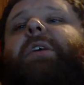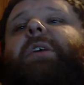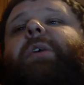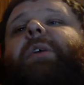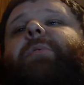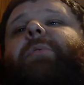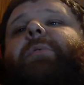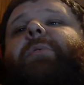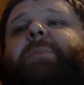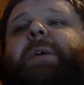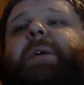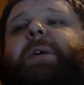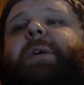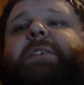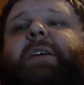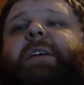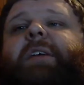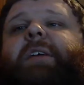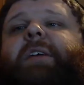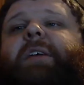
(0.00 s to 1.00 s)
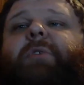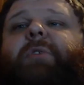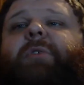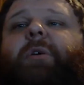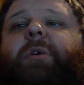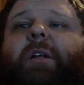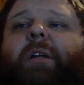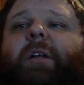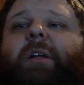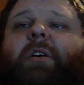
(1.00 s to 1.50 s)
like when I was playing Saints
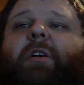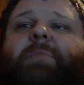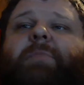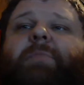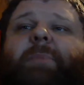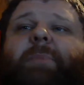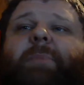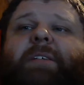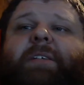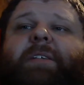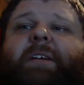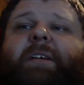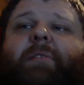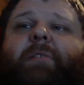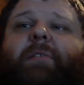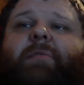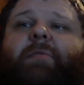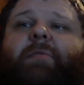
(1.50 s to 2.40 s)
Row and I lost my save.